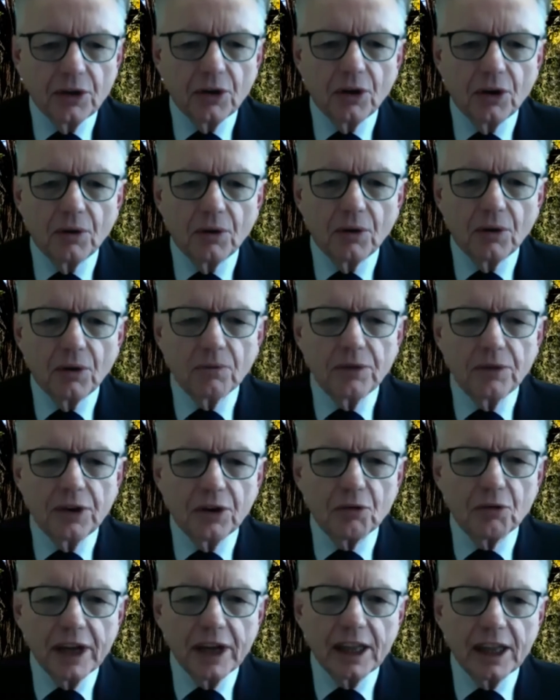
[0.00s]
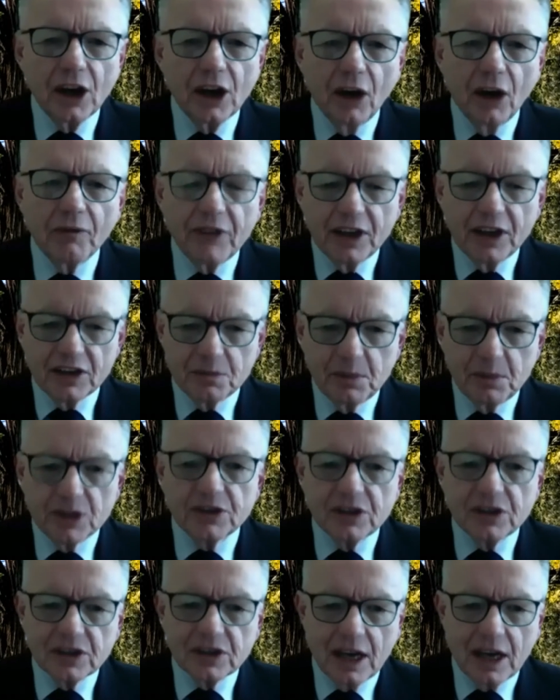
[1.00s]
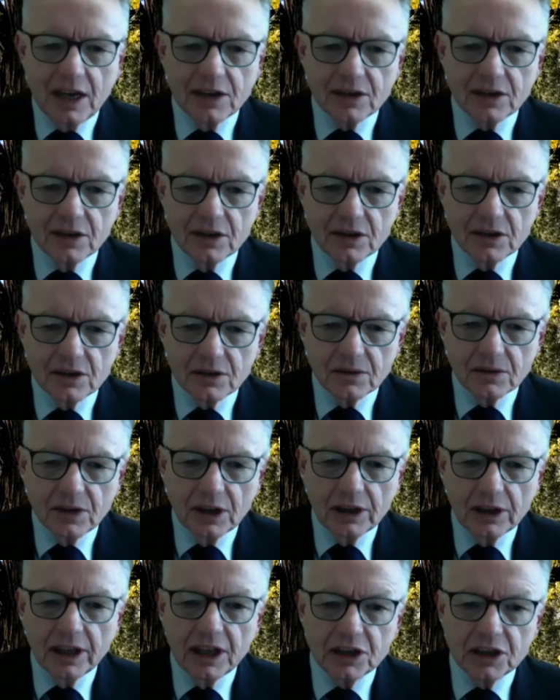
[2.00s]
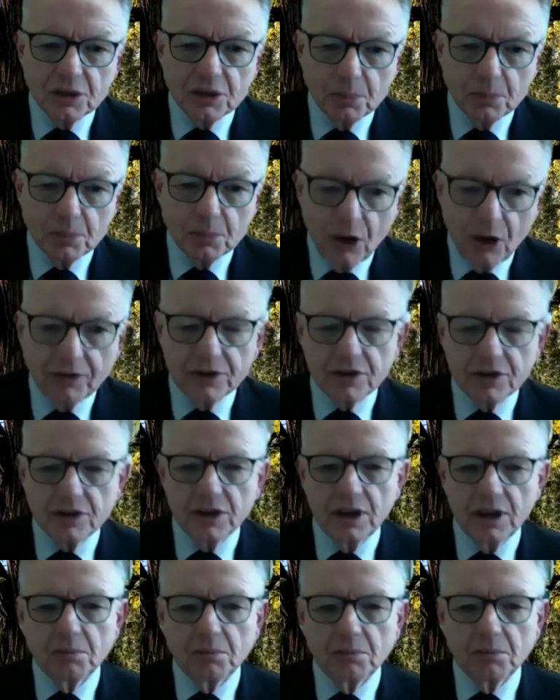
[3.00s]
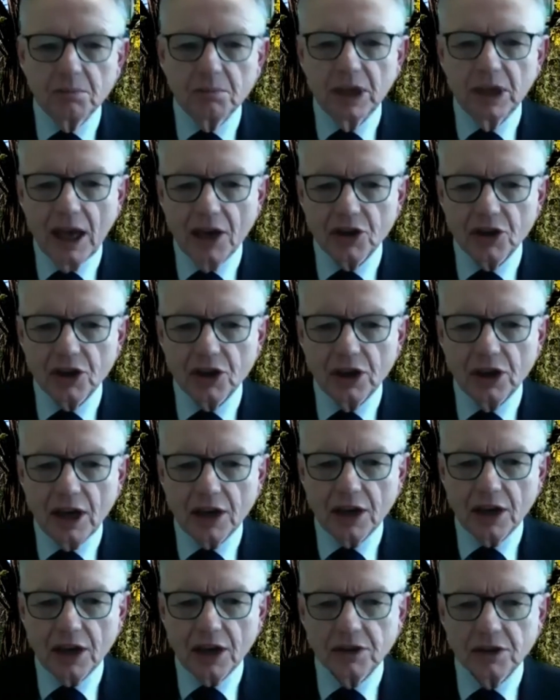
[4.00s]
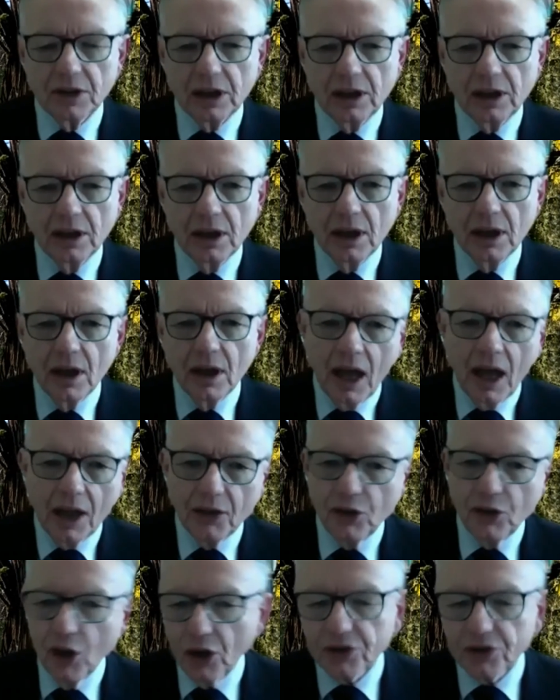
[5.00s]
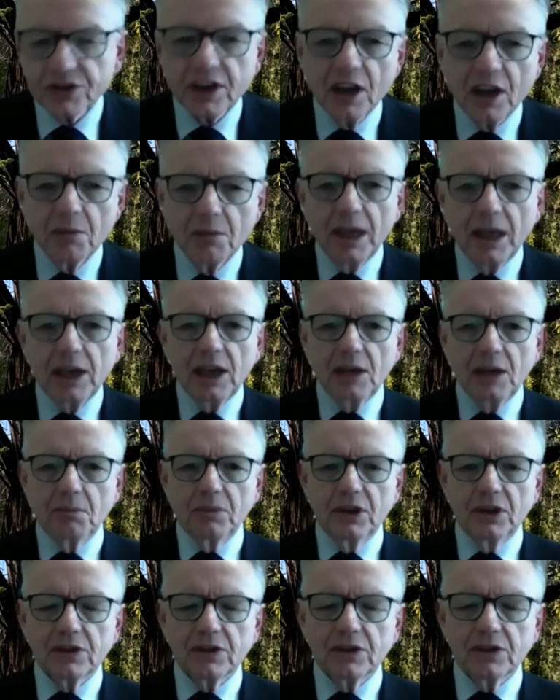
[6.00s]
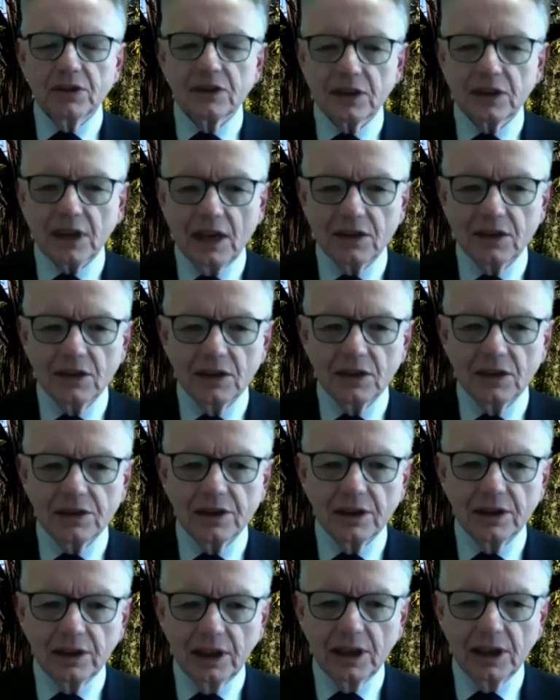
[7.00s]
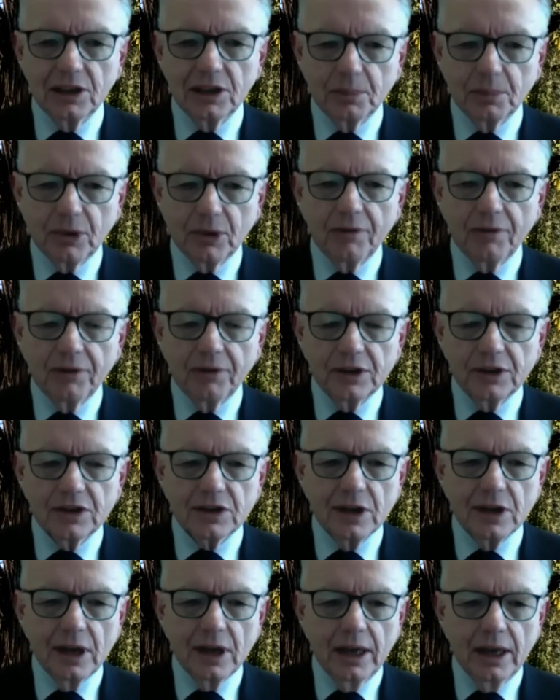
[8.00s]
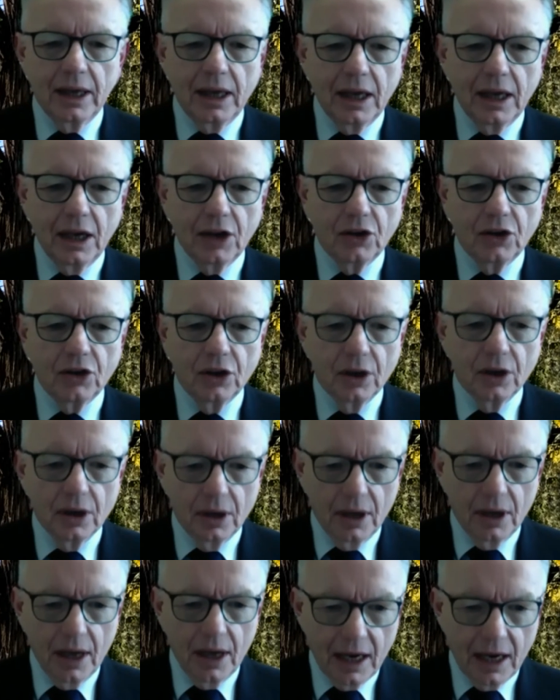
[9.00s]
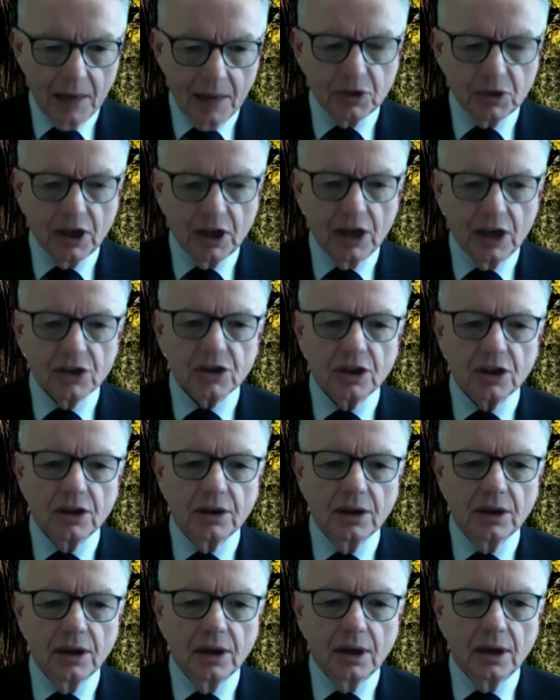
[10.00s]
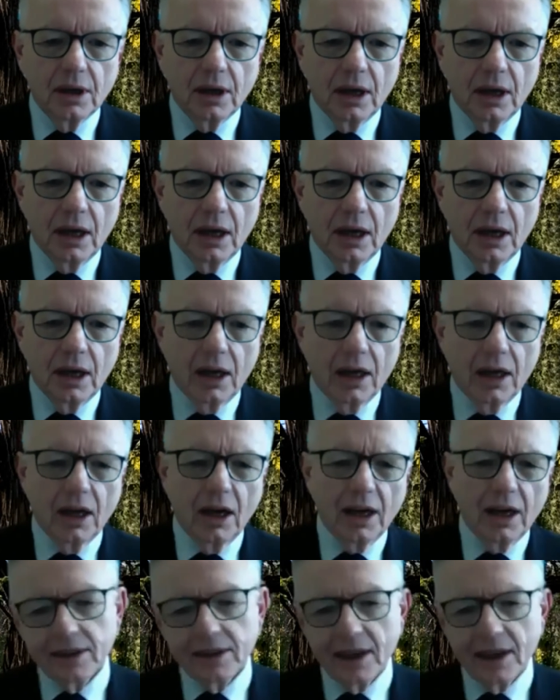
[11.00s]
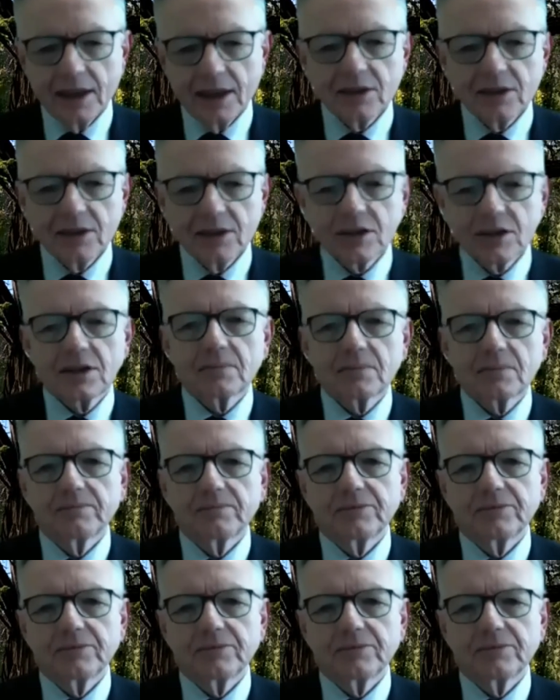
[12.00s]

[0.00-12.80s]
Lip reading: there are really obvious business cases that lead to profits in mitigation activity, and not so many business cases that lead to profits in adaptation. I think that's to